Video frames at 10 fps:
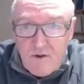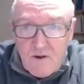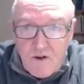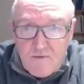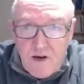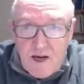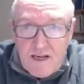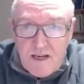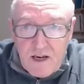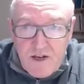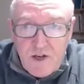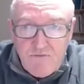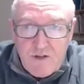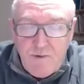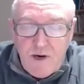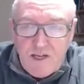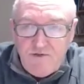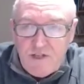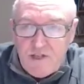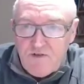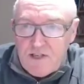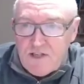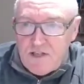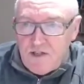caused by acute respiratory distress.